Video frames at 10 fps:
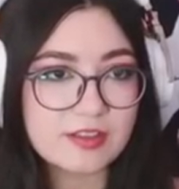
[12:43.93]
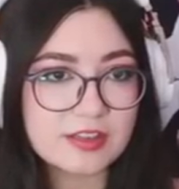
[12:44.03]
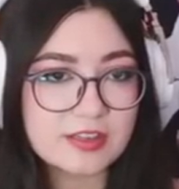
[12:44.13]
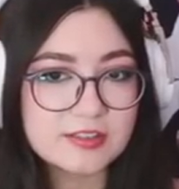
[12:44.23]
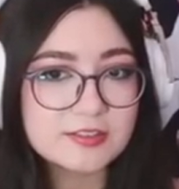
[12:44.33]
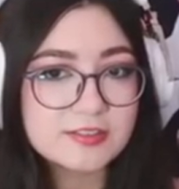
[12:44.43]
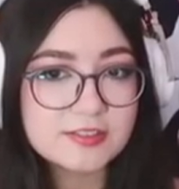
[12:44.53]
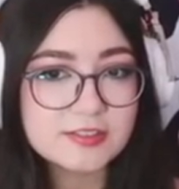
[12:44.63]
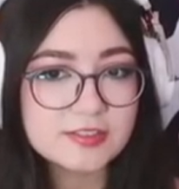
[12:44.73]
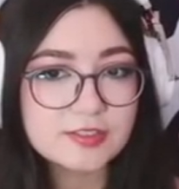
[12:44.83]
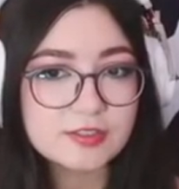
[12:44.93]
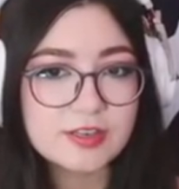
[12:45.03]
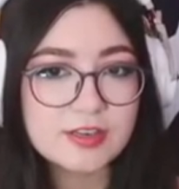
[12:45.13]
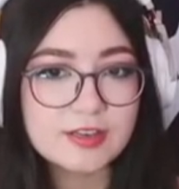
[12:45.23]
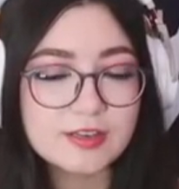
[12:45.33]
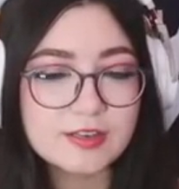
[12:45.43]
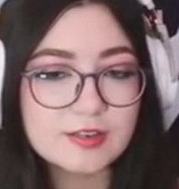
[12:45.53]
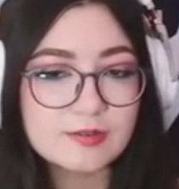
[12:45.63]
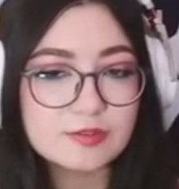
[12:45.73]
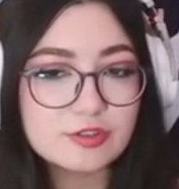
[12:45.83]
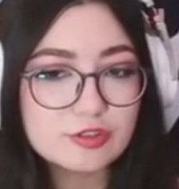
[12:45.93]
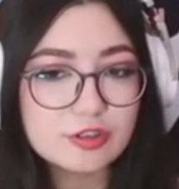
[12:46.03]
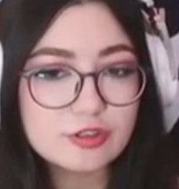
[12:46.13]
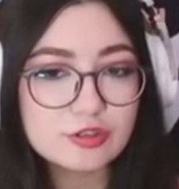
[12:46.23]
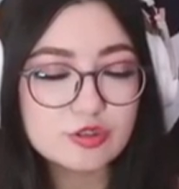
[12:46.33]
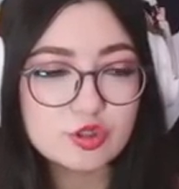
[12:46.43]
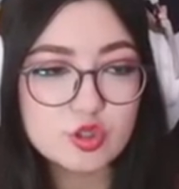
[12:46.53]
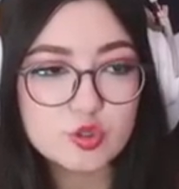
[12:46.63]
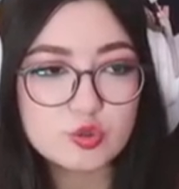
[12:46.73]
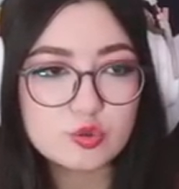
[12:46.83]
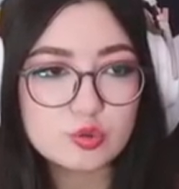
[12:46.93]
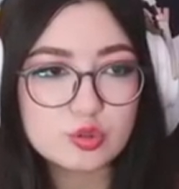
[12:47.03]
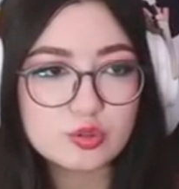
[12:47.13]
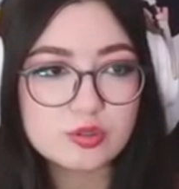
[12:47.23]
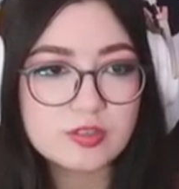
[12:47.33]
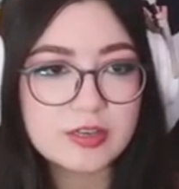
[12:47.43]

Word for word: this. Which is kind of cute.